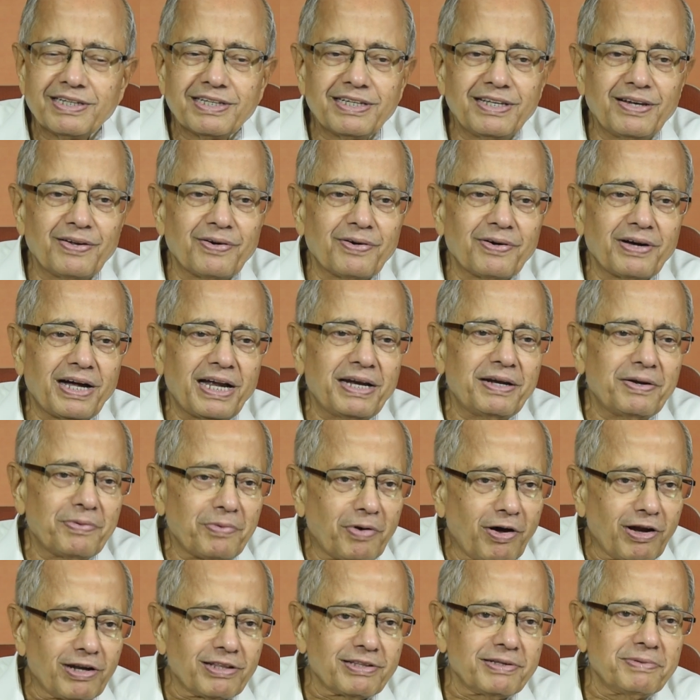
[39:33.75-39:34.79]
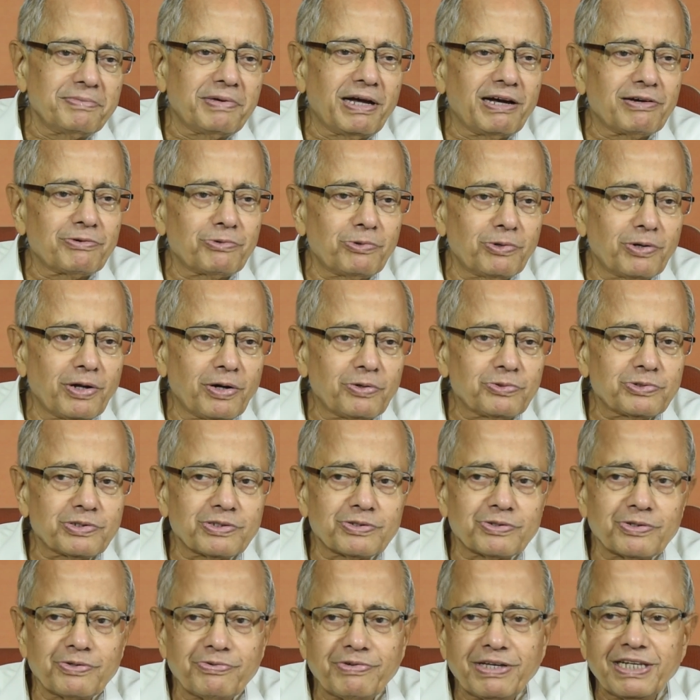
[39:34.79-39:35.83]
and all of them have good
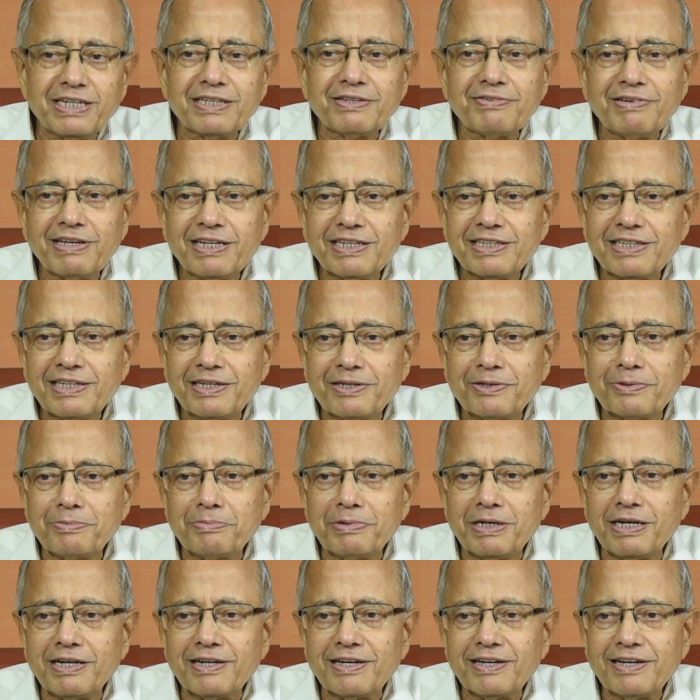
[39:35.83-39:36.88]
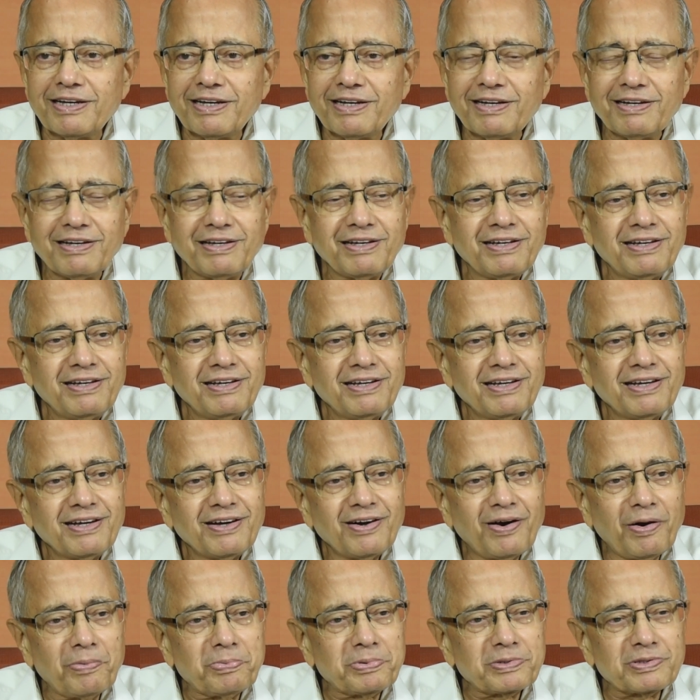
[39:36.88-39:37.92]
houses. So where is there to build
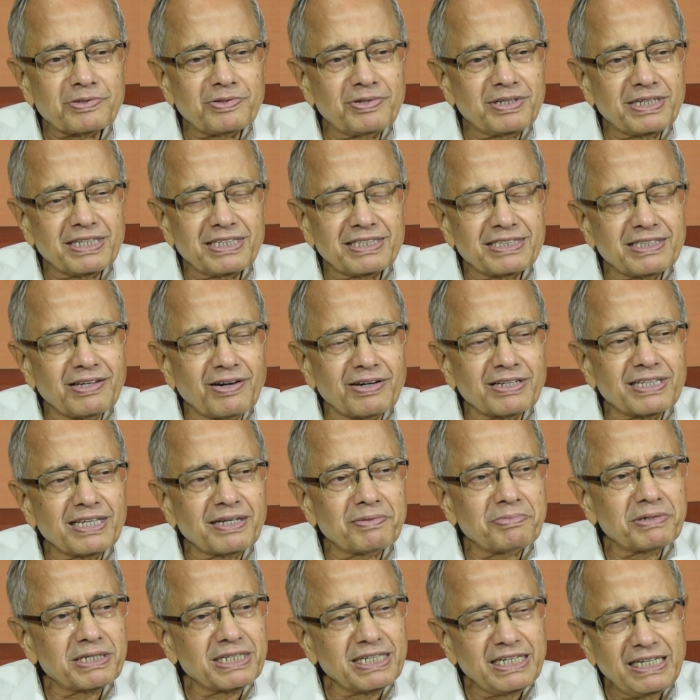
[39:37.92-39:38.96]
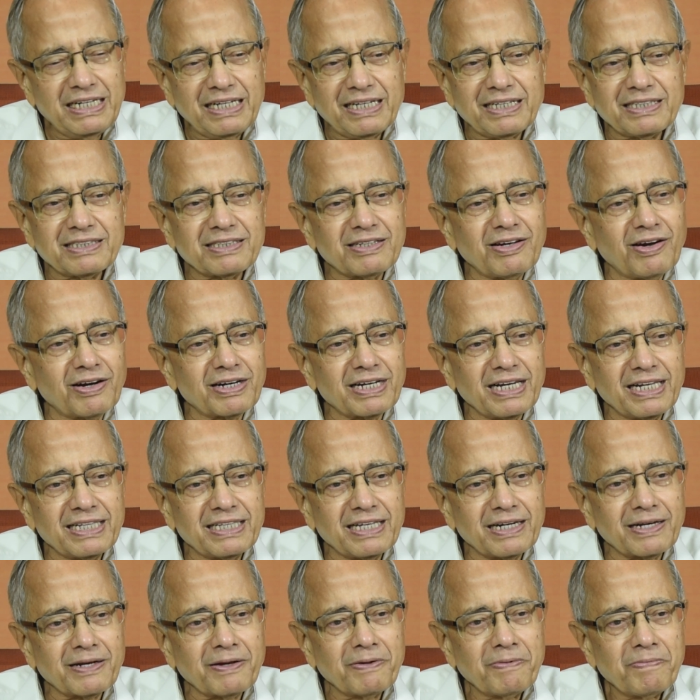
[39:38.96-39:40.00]
opportunity? Is not there. But India is not like
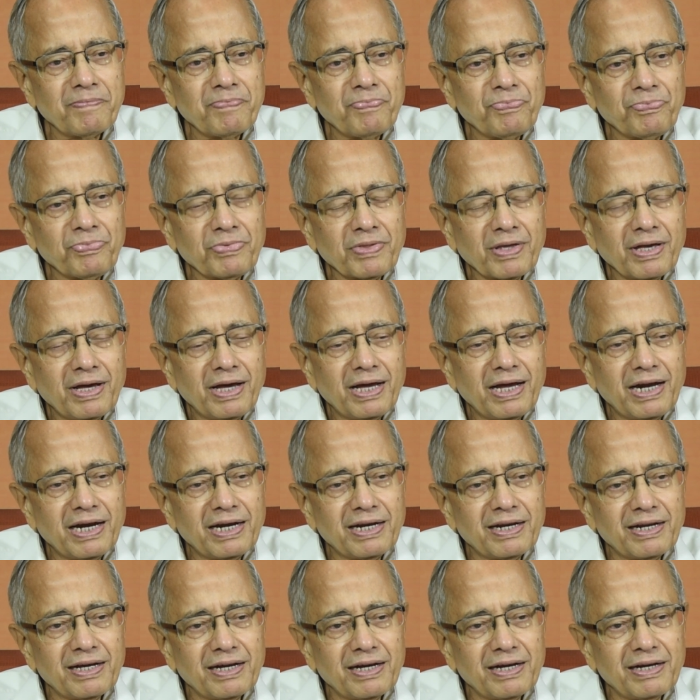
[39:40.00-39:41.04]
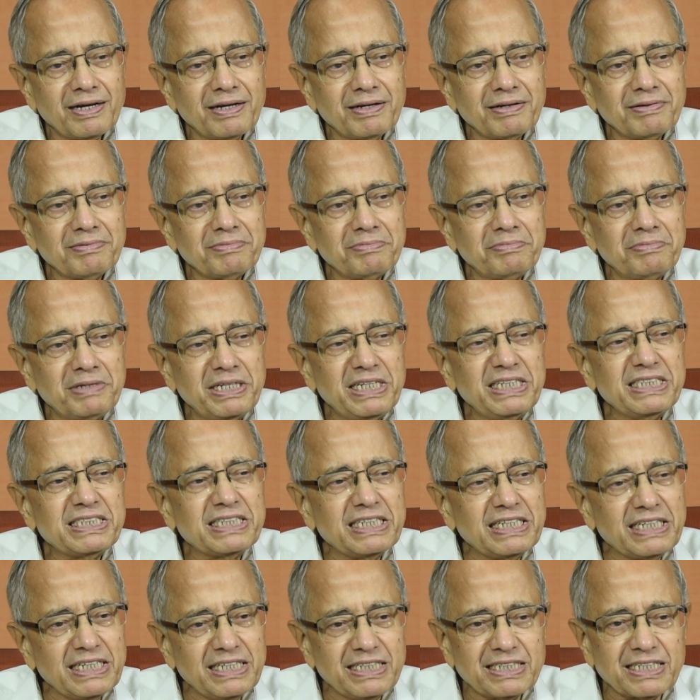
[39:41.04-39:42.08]
that, and many
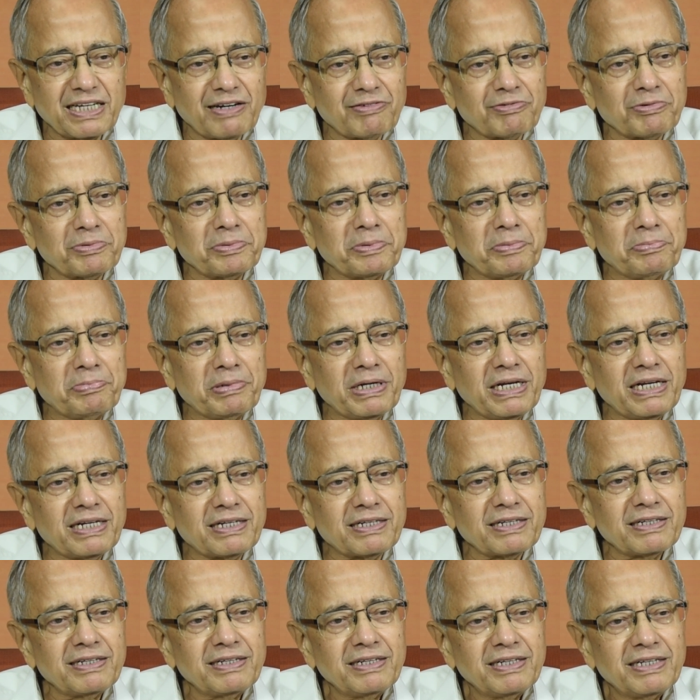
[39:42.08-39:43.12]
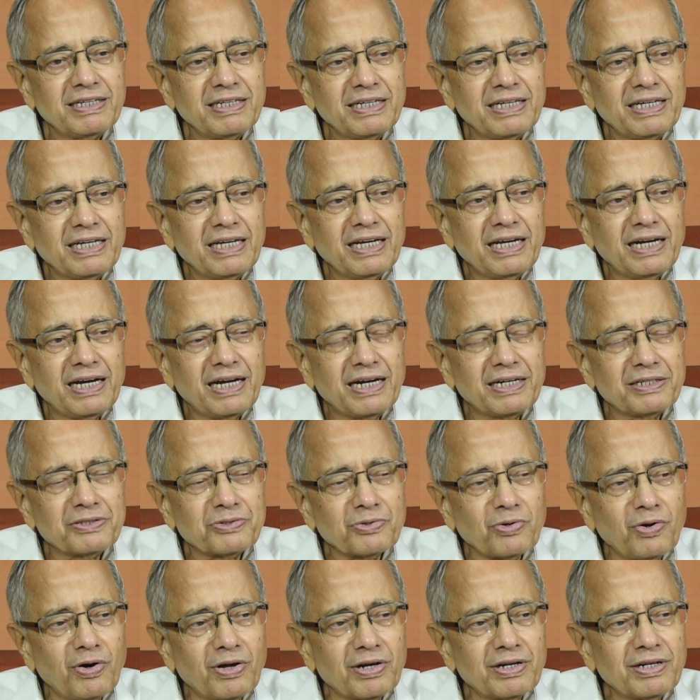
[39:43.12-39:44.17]
cities have to be built, and
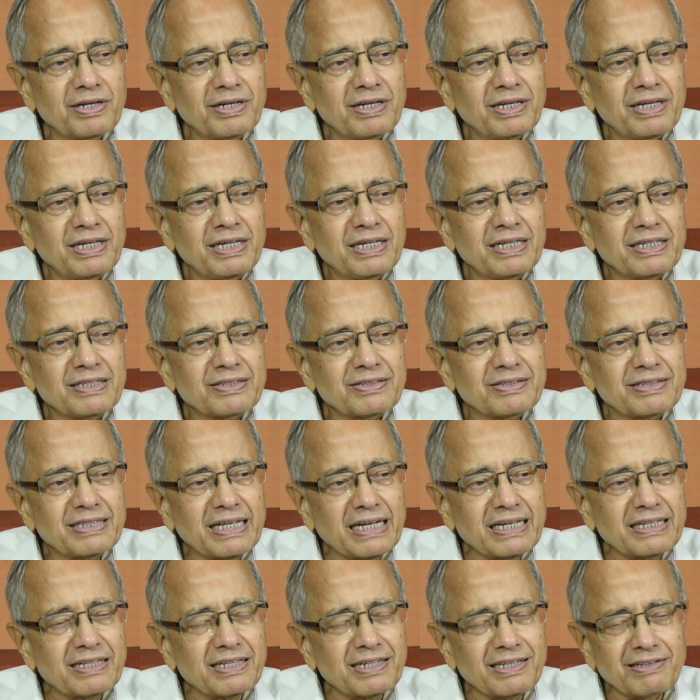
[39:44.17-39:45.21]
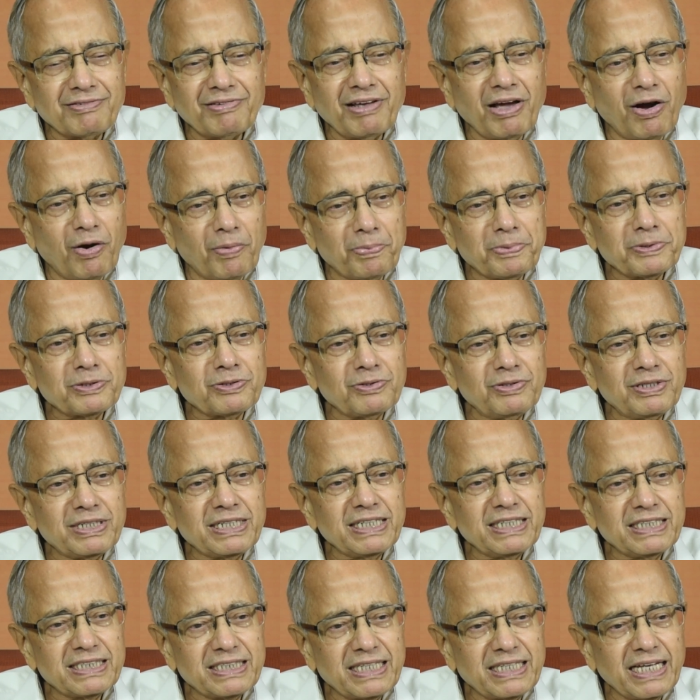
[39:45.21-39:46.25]
so on. That way
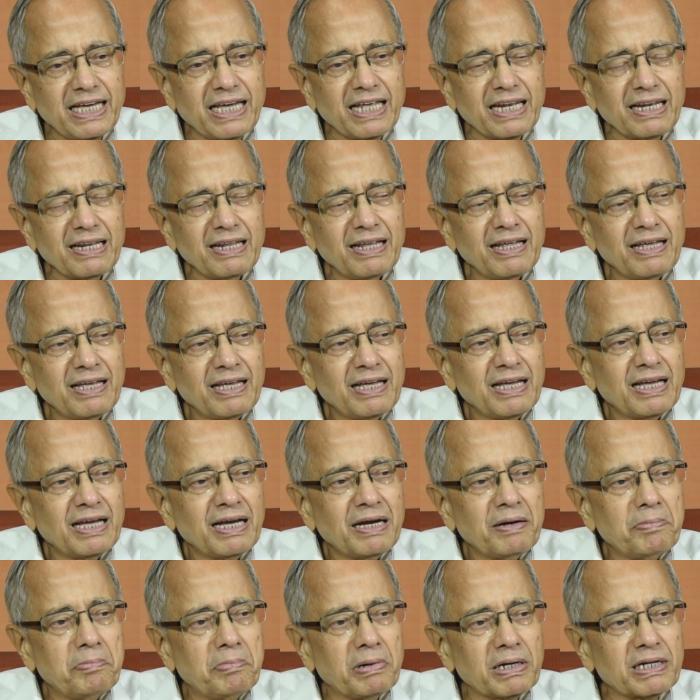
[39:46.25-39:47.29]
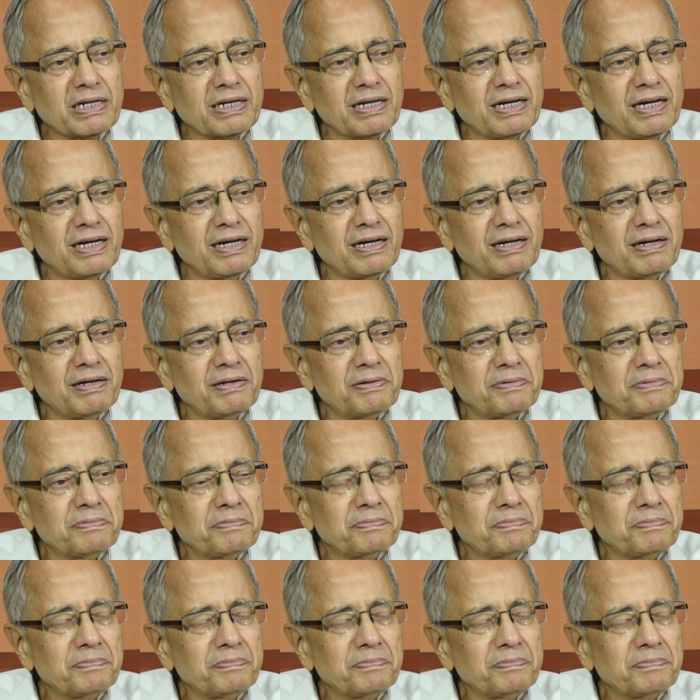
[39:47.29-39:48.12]
opportunity is there, but the